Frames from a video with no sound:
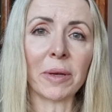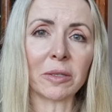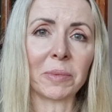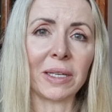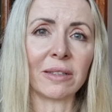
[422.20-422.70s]

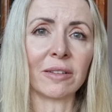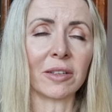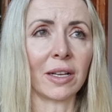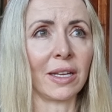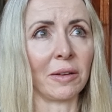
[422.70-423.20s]
must be easy
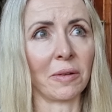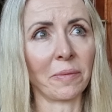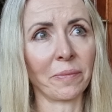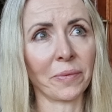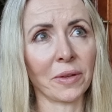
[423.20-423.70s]
to clean.
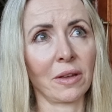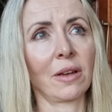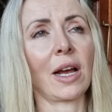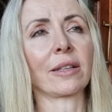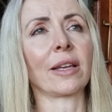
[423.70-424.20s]

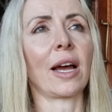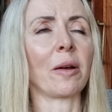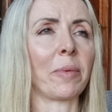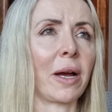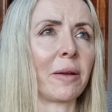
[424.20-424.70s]
I say
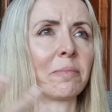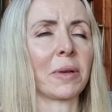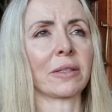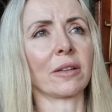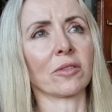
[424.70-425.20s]
I buy.
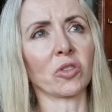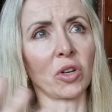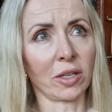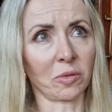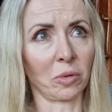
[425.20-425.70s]
My son's
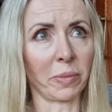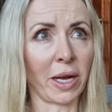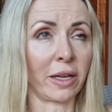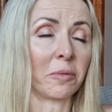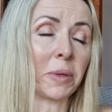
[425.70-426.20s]
trust will
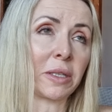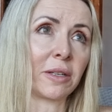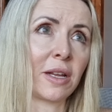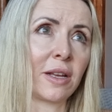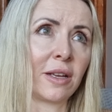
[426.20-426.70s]
buy it. But,
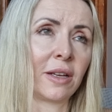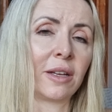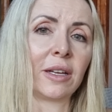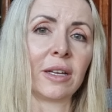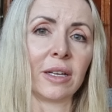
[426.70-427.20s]

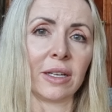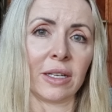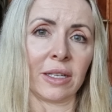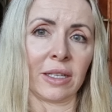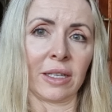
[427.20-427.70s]

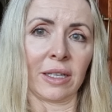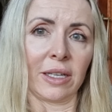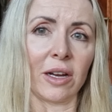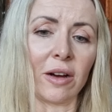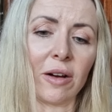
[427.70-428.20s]

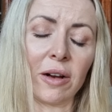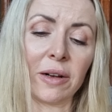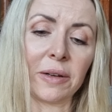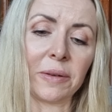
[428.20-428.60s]
yeah.